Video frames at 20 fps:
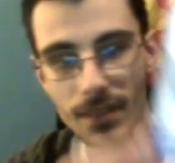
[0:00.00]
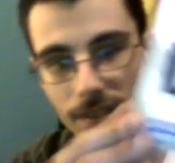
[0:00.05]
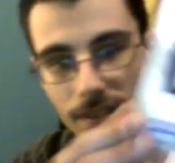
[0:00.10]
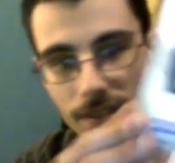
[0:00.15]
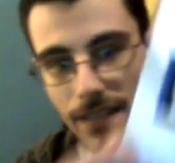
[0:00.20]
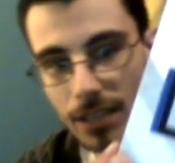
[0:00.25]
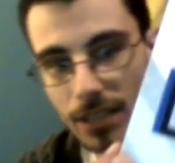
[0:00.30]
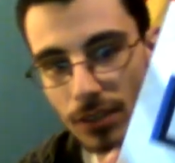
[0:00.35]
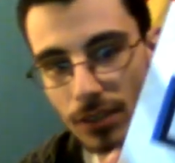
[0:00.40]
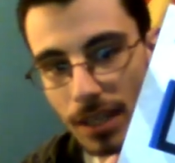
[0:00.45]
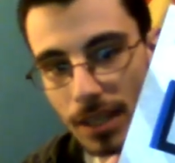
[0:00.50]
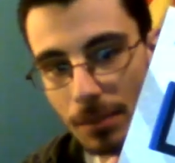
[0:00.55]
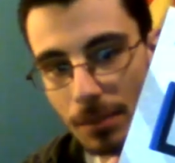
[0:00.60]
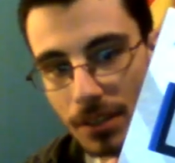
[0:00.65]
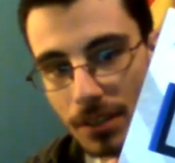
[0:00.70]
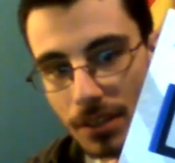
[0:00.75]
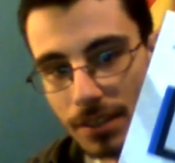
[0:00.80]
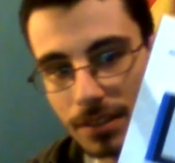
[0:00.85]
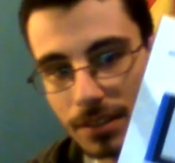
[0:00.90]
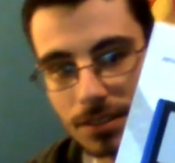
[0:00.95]
that's why I
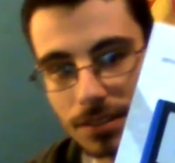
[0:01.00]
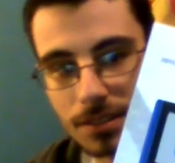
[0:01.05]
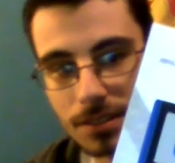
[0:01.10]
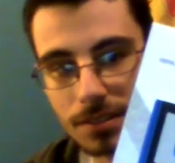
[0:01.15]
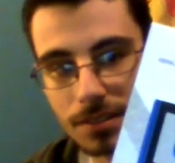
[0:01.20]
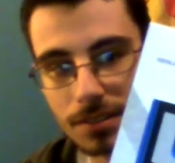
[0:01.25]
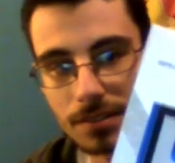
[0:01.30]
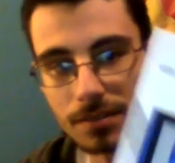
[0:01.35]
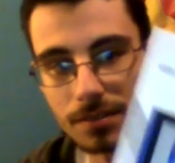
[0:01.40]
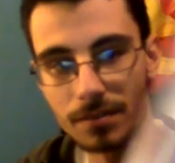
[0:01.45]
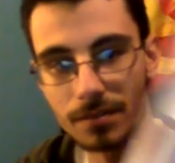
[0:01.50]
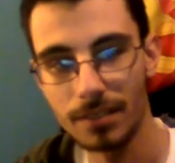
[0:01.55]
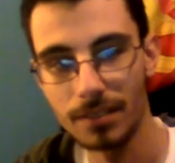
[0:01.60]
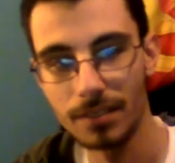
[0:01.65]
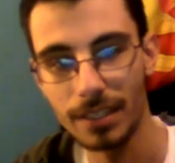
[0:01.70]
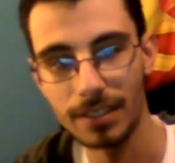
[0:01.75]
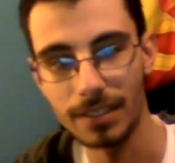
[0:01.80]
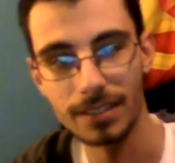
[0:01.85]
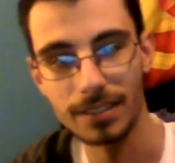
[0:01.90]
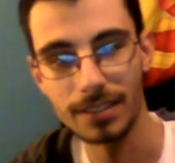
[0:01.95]
bought this.
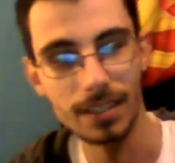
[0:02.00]
It